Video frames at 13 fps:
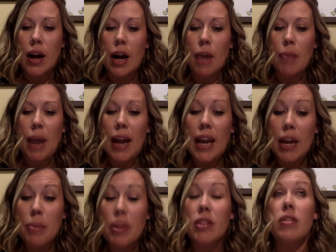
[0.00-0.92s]
I
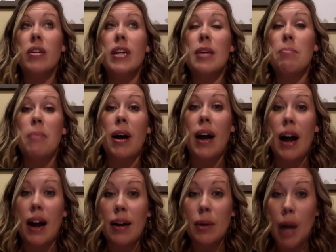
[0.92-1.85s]
had been looking
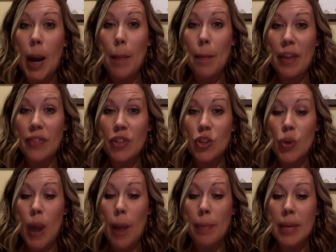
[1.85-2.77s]
up at the
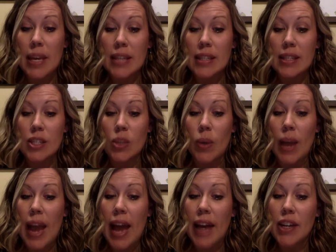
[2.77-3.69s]
trapeze, and so I
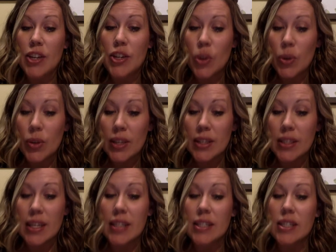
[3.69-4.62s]
hadn't
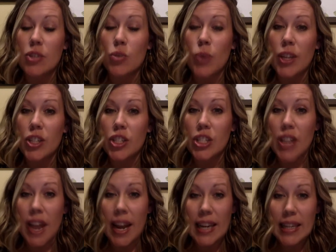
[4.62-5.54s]
noticed that stretched
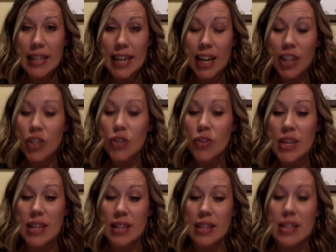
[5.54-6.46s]
tightly
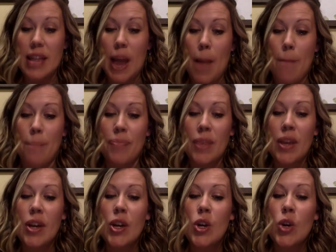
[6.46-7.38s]
underneath of them
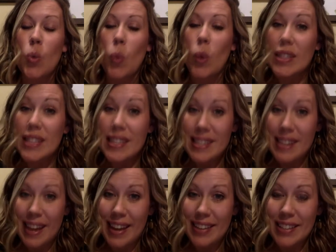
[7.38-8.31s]
was a
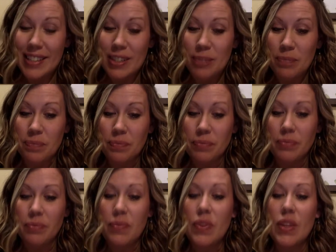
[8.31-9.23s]
net.
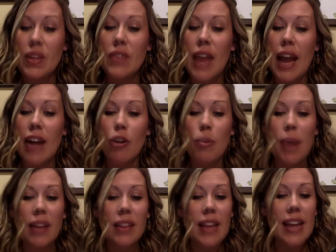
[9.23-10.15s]
The
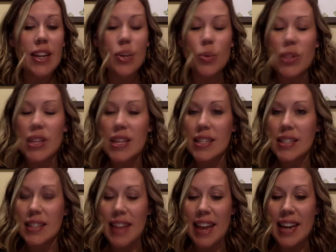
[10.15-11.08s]
acrobat landed with ease
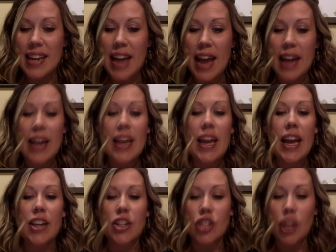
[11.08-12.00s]
in that net
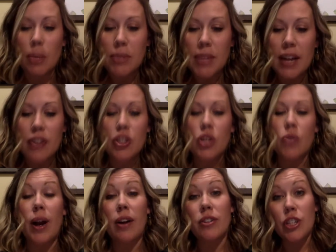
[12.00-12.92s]
and jumped down to the
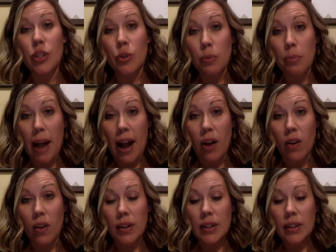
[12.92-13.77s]
ground to do a bow.